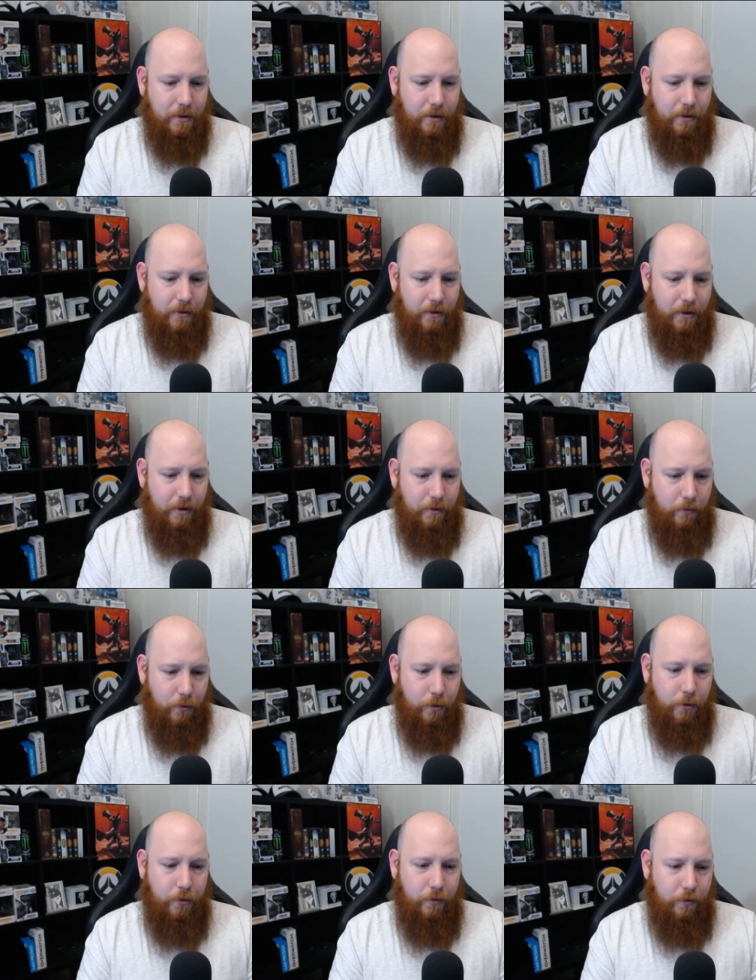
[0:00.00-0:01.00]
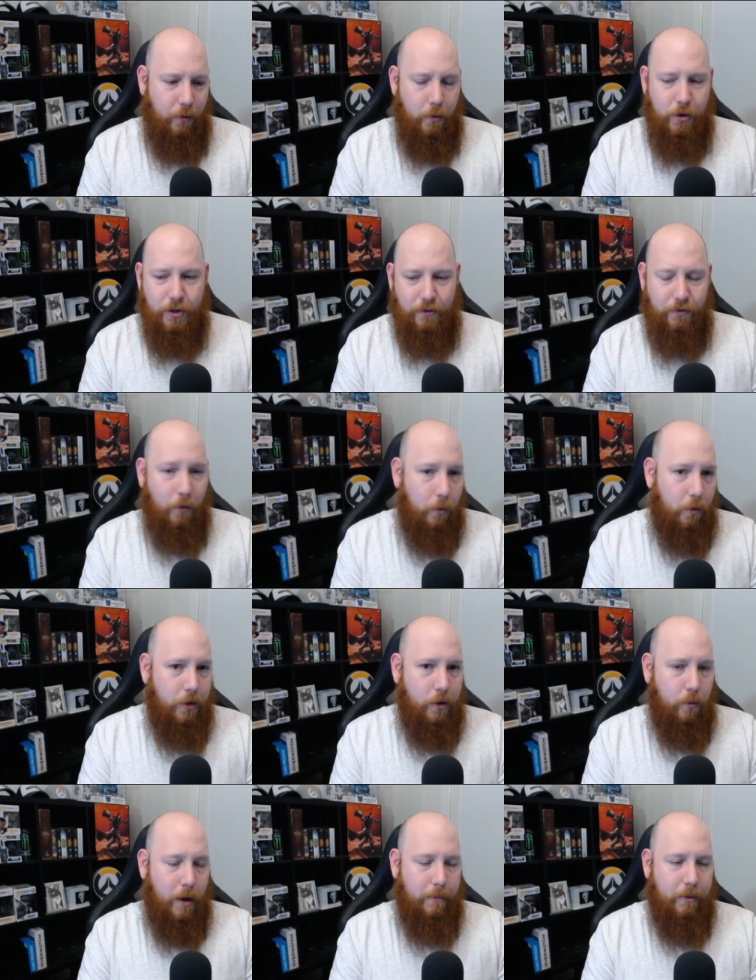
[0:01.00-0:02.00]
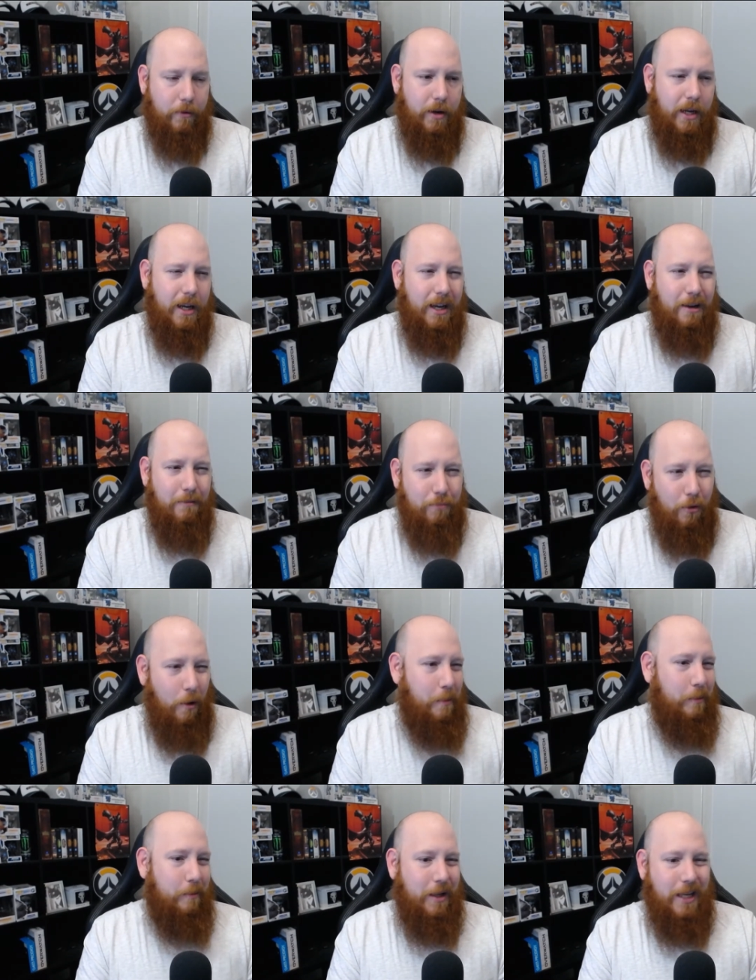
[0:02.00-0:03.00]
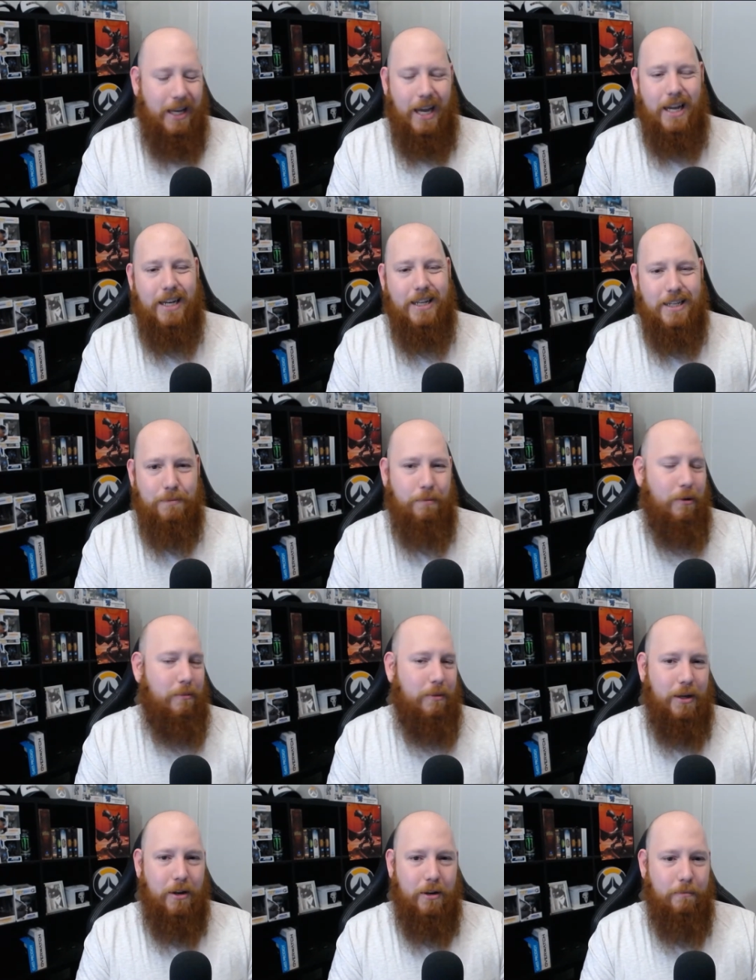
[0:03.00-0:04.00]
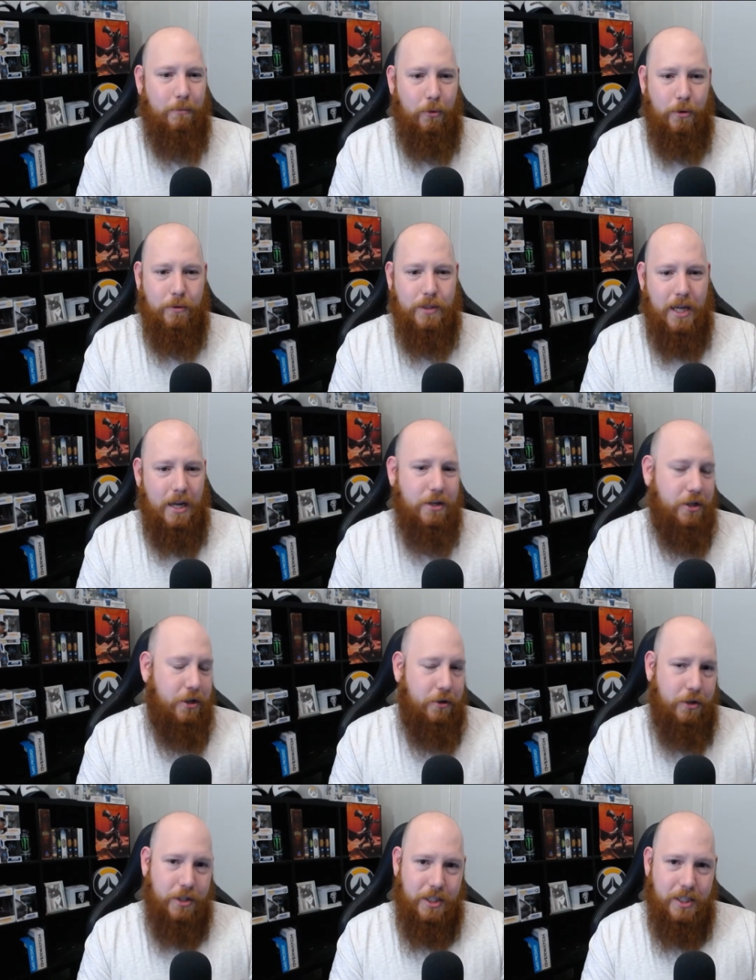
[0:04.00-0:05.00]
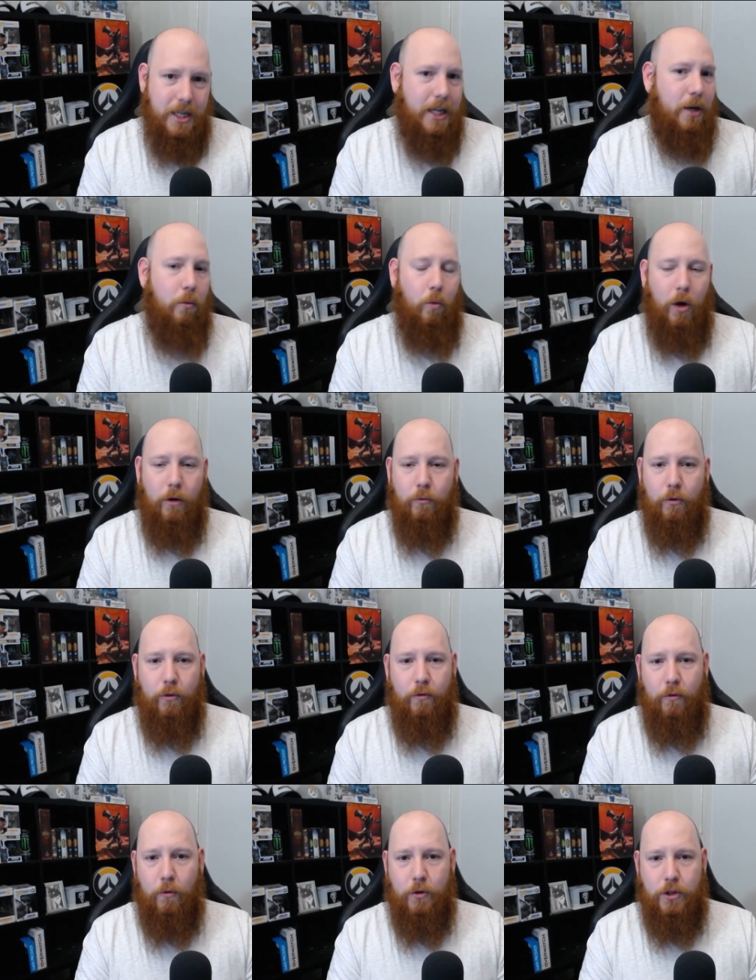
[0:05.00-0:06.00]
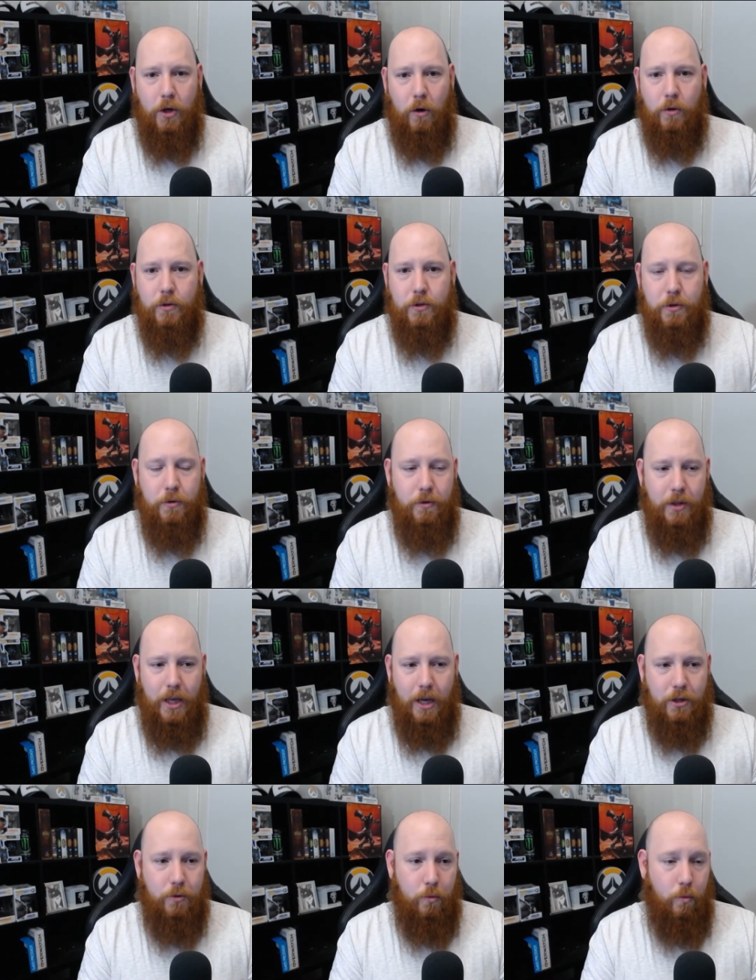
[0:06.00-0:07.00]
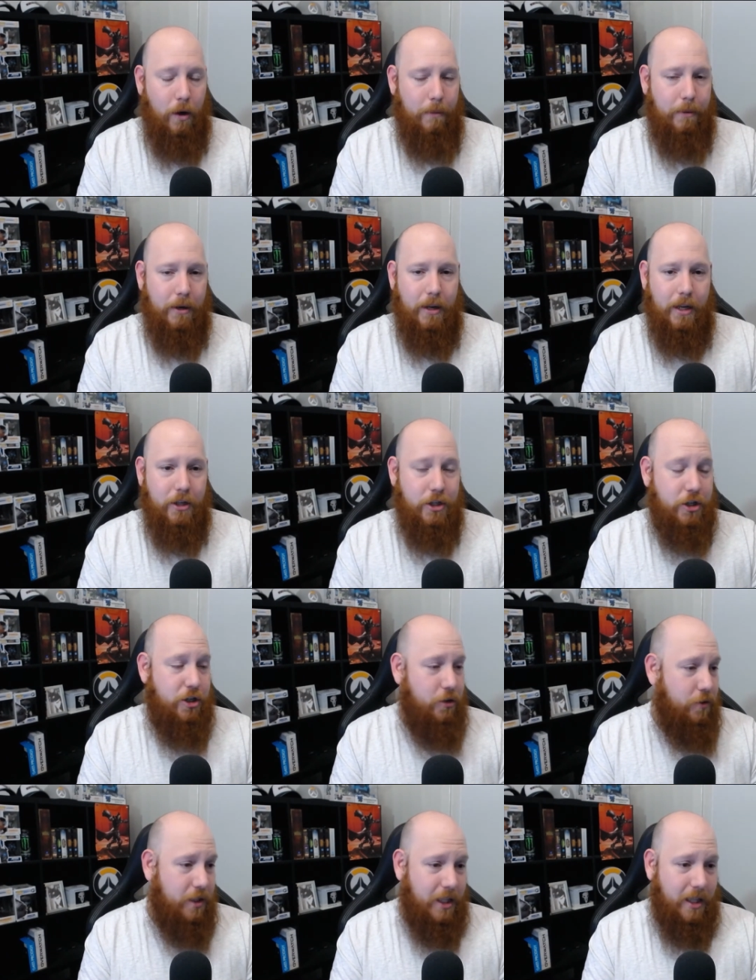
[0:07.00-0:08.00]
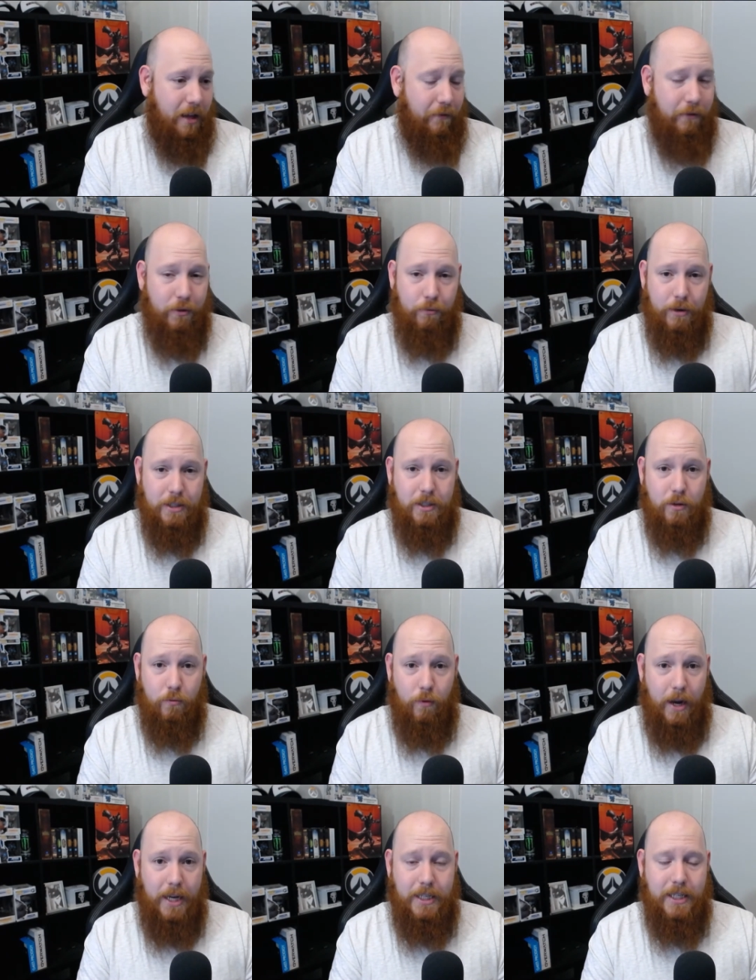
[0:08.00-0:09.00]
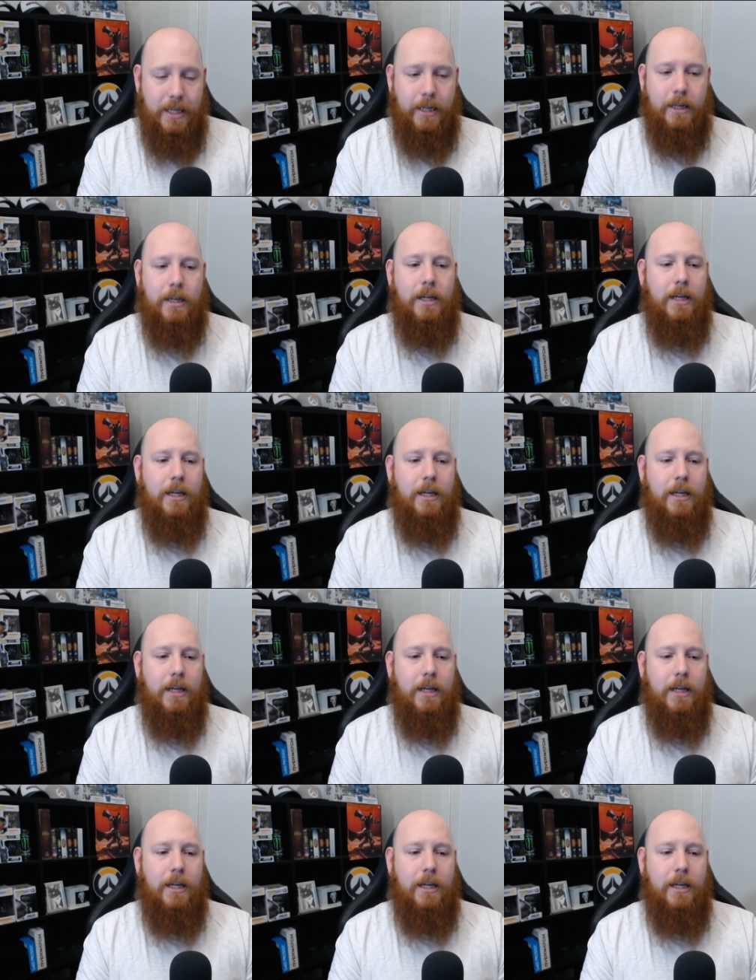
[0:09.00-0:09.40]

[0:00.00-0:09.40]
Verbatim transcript: uh, rune forge for your weaponry probably and it's probably going to boil down to you just sticking one rune forge onto the actual weapon and just using that for the rest of the raid tier